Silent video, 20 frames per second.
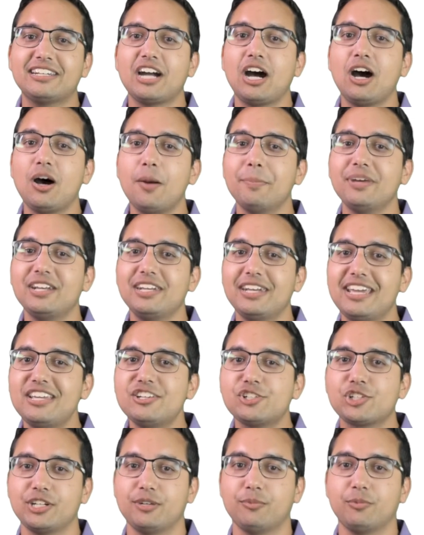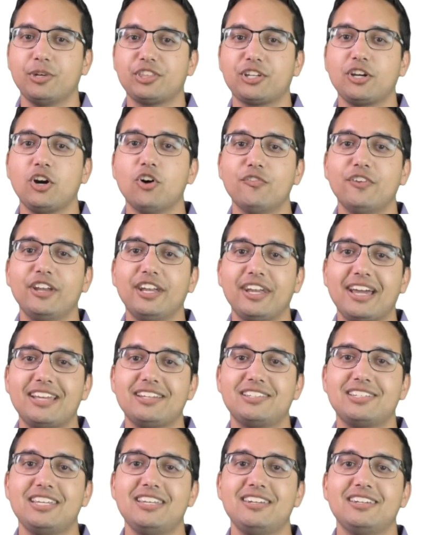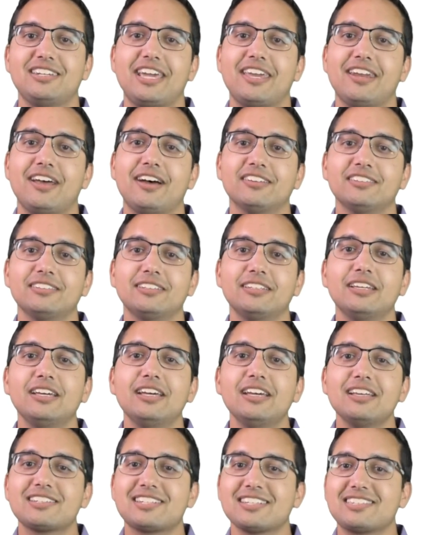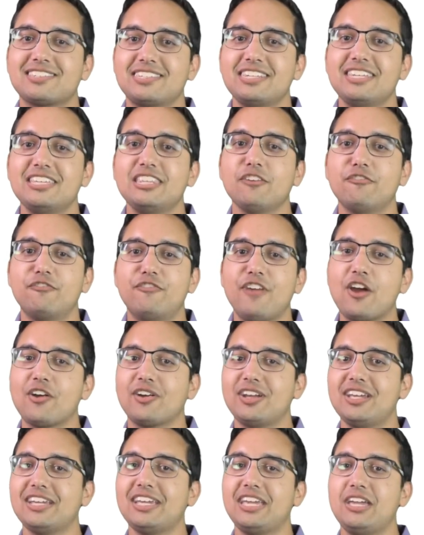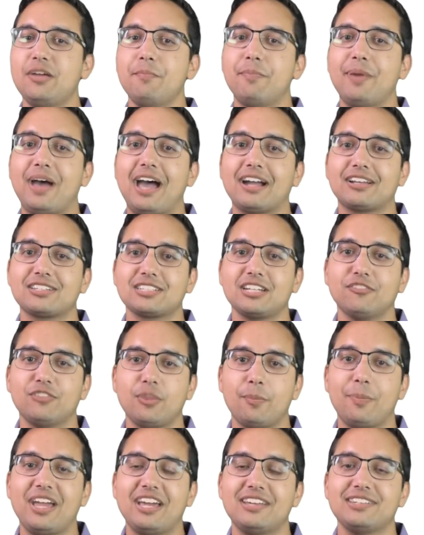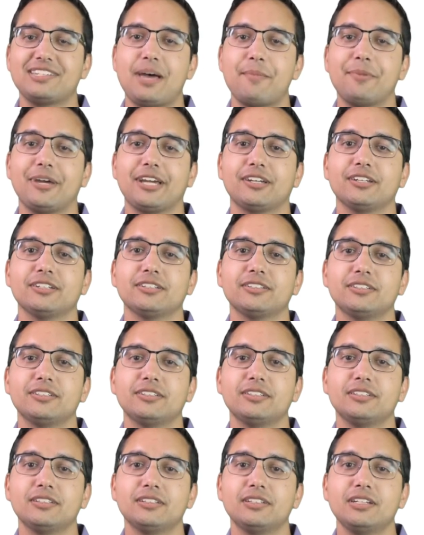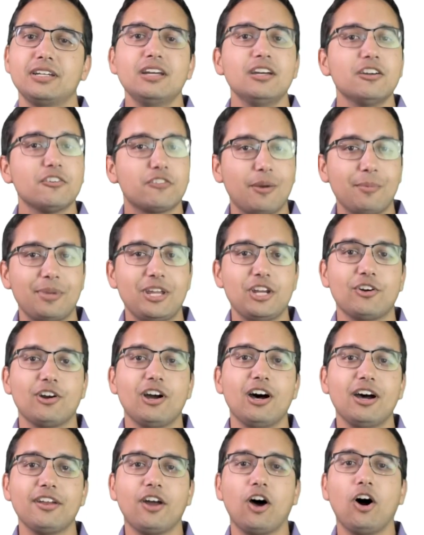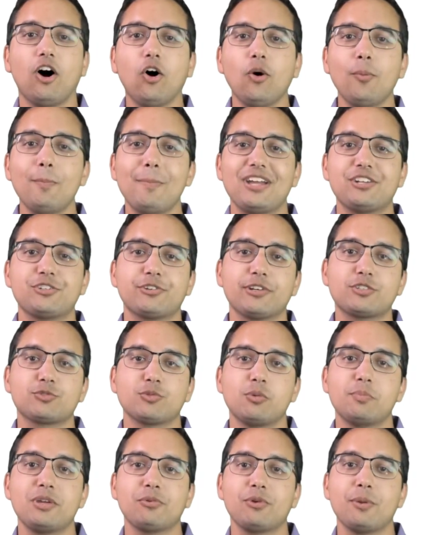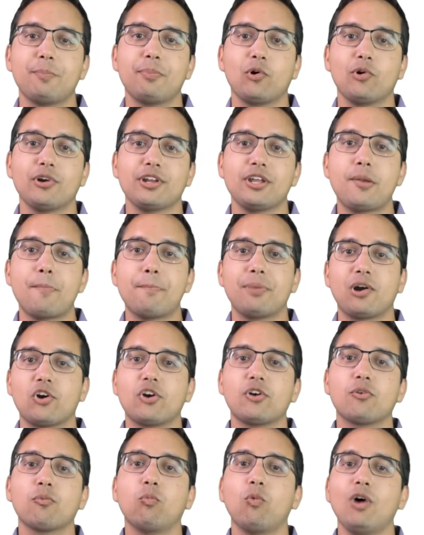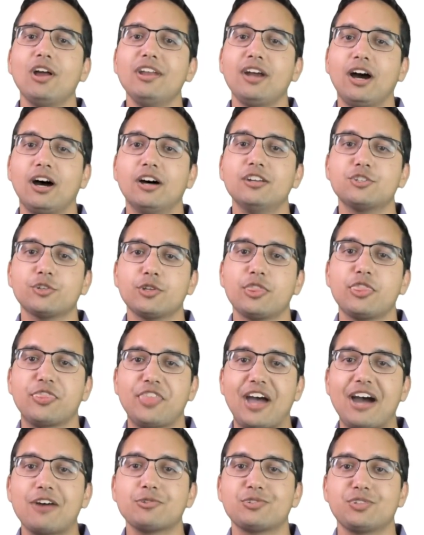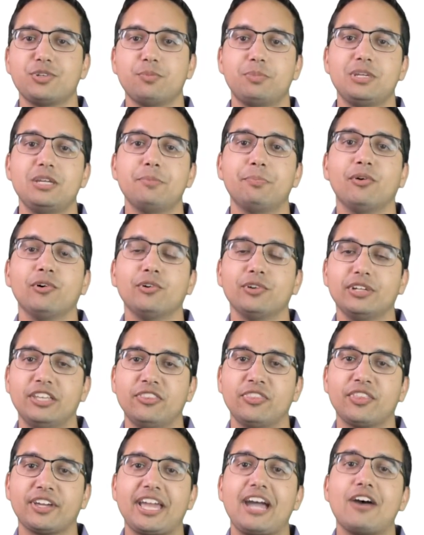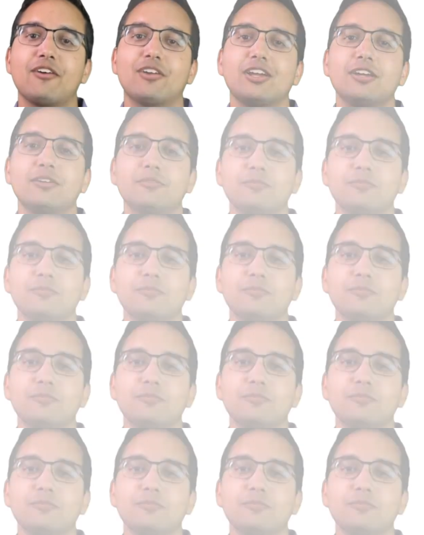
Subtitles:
combination with COVID-19 data to see the varying impact of the pandemic. From here on, all metrics will be reported per 100,000 people in the county.